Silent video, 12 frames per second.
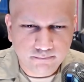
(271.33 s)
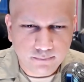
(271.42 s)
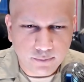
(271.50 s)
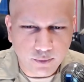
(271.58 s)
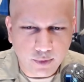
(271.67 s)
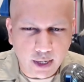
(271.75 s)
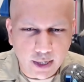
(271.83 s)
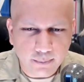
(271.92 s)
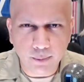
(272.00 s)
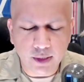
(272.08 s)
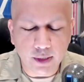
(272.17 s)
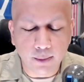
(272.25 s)
Okay?
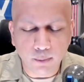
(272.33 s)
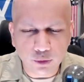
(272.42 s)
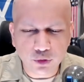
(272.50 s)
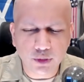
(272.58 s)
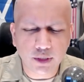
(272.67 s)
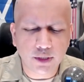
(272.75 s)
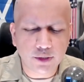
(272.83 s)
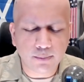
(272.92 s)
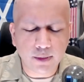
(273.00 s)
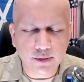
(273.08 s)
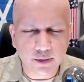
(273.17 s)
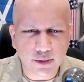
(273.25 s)
A motion to
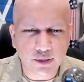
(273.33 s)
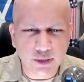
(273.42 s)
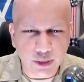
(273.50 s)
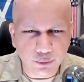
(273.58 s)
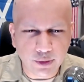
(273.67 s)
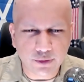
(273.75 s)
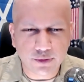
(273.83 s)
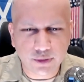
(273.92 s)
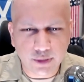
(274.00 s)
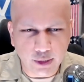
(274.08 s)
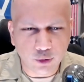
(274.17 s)
dismiss is a serious thing.